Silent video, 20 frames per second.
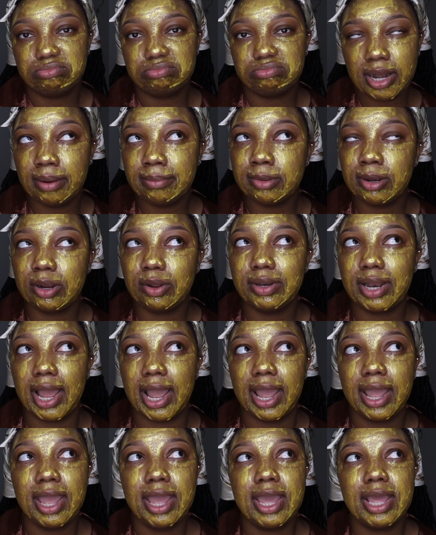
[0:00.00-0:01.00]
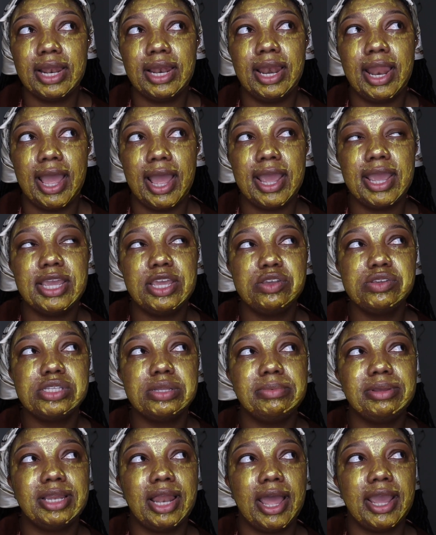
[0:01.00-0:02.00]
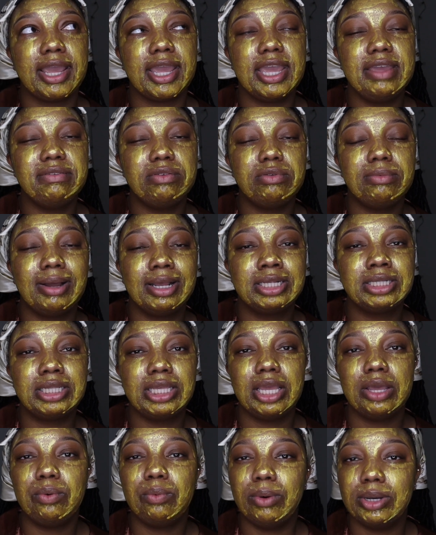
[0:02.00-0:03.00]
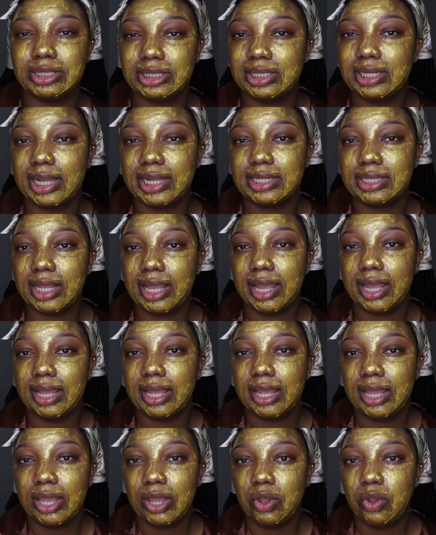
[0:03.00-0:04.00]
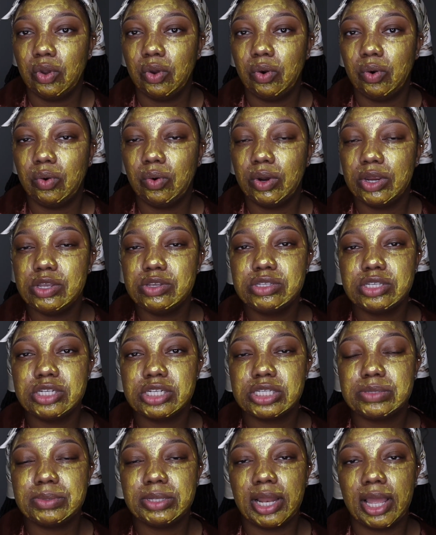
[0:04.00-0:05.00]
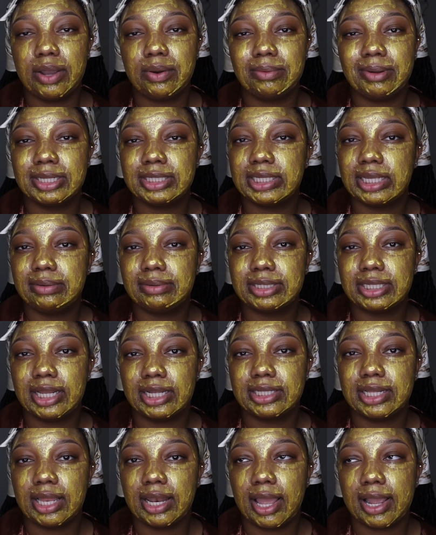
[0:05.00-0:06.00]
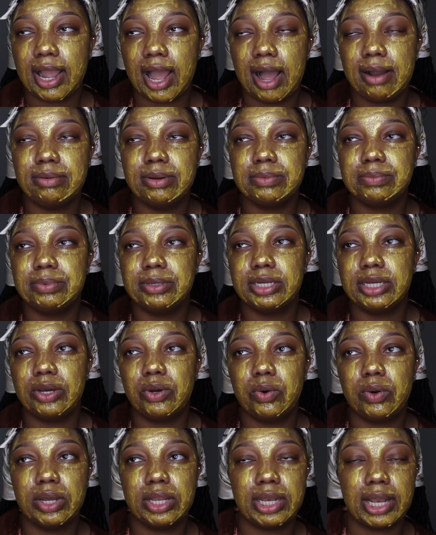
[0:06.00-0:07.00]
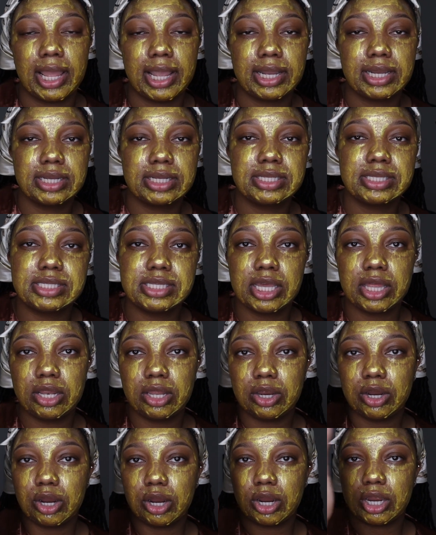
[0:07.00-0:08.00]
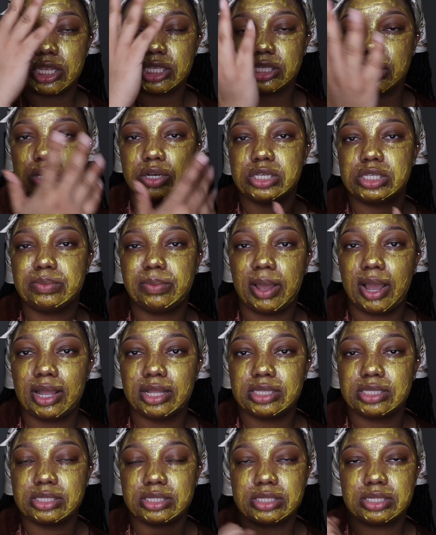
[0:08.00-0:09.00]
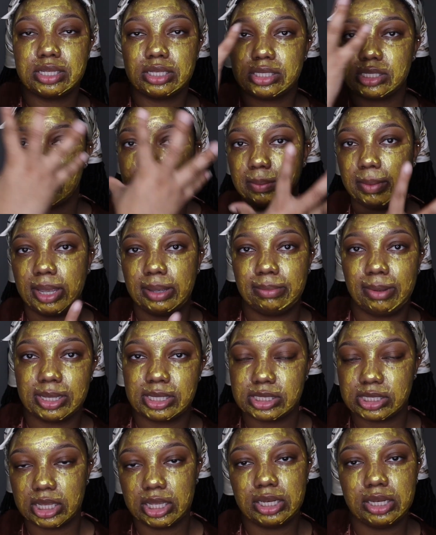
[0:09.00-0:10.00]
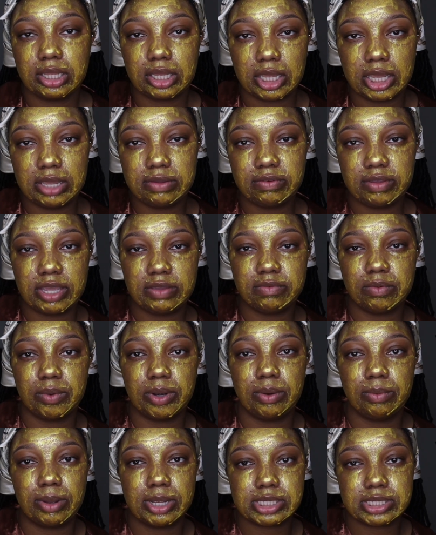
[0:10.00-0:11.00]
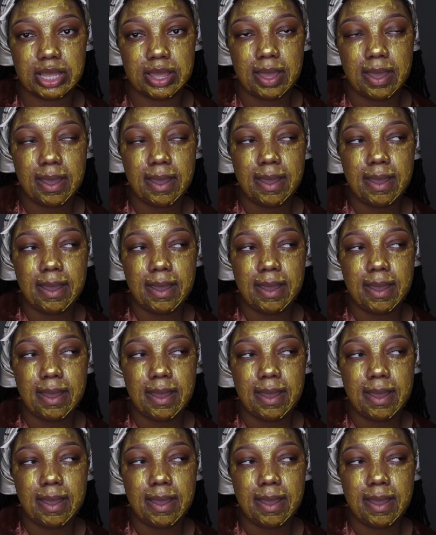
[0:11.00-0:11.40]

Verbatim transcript: And I'm not gonna lie, it used to be like, even when my skin wasn't like that, or it used to just be like, when my skin wasn't like that, like I would put on like concealer in certain spots to make my skin look even when it wasn't.